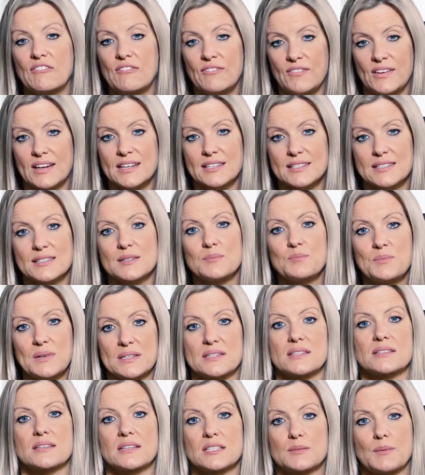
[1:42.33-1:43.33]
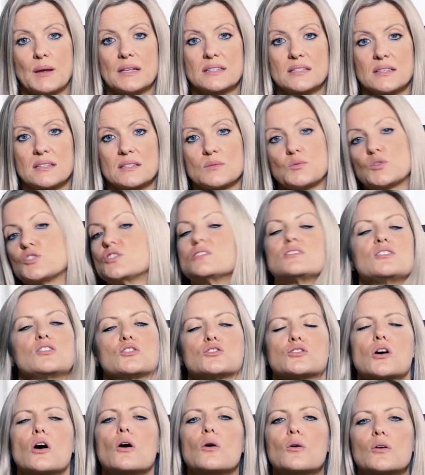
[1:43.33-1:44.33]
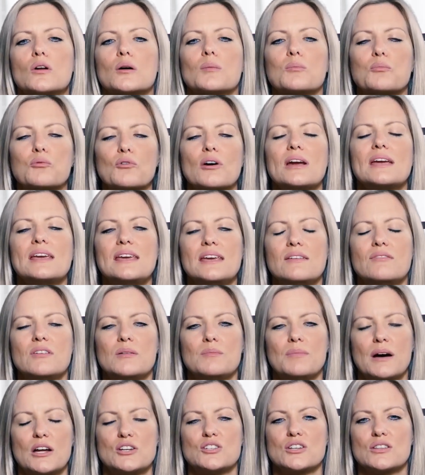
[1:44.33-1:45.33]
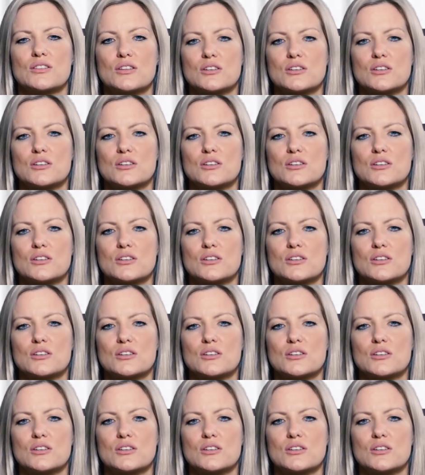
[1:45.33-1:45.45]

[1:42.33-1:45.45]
fixed business expenses, which is your total break-even budget,